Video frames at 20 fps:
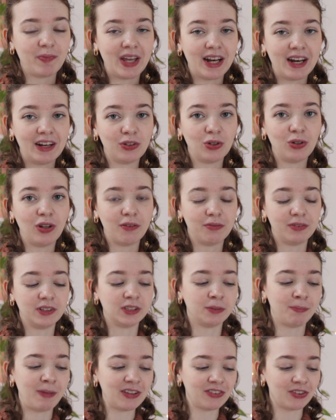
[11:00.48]
and I do love
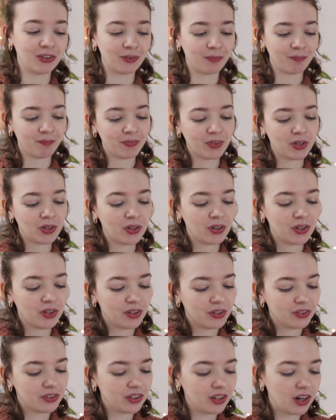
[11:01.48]
this pattern.
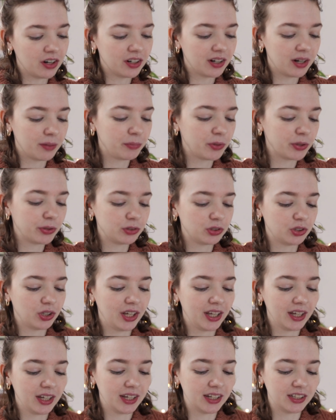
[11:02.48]
The yarn that I'm
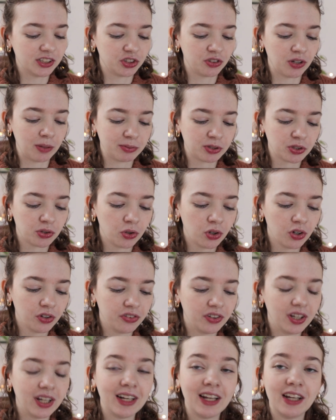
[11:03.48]
using is Drop
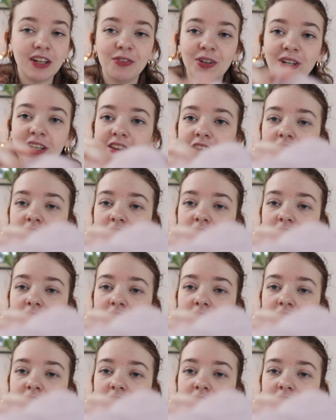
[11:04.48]
Snort in a really